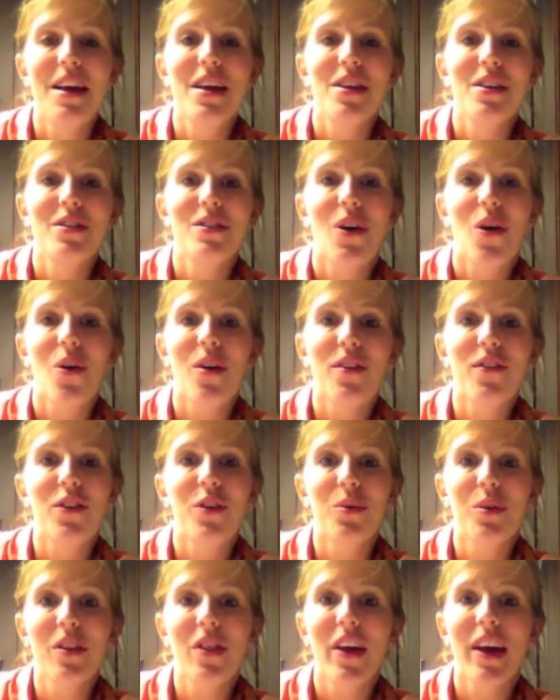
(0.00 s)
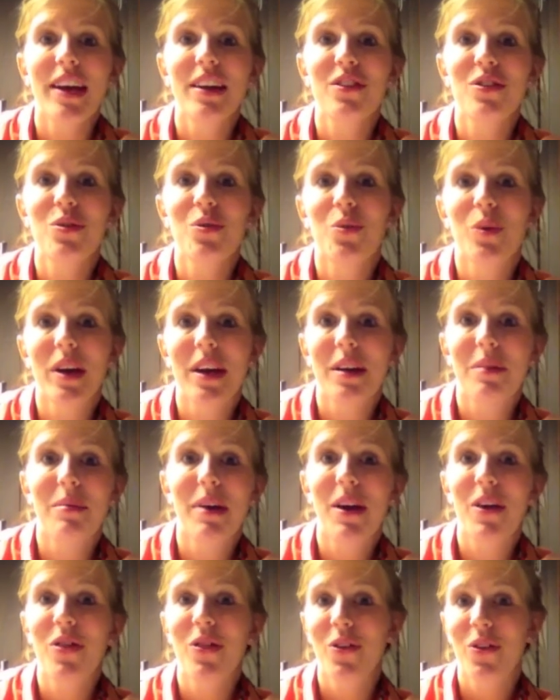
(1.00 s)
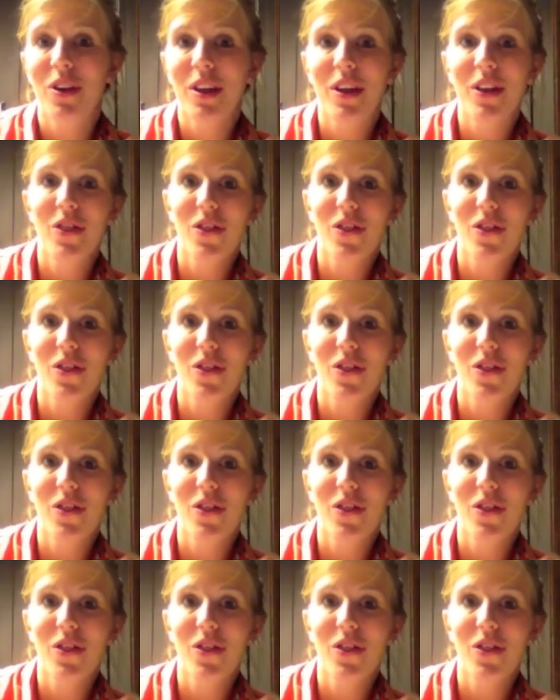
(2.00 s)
So if you would like to win my 30